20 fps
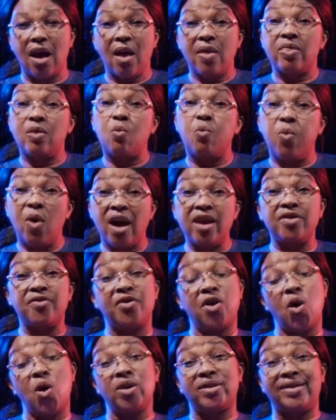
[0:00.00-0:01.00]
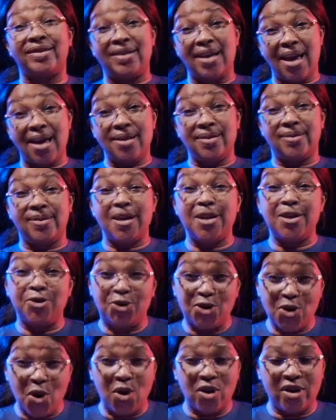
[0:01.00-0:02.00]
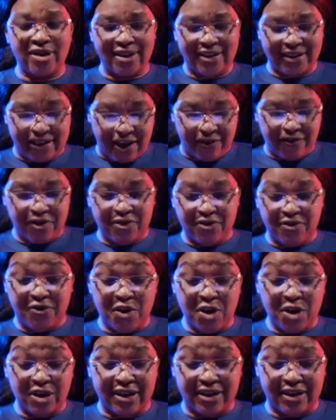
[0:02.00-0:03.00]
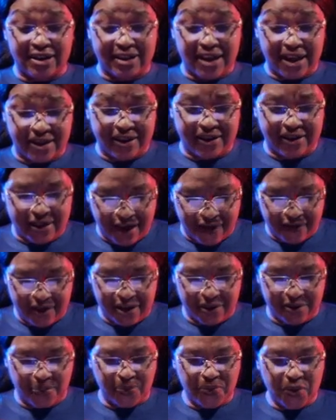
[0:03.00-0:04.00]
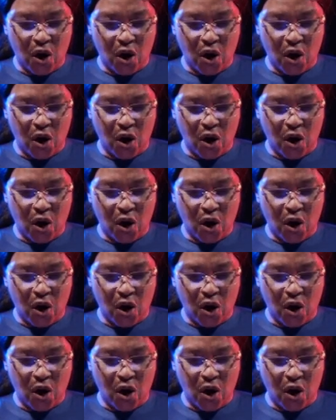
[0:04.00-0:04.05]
The Word of God says in John 7, verse 37,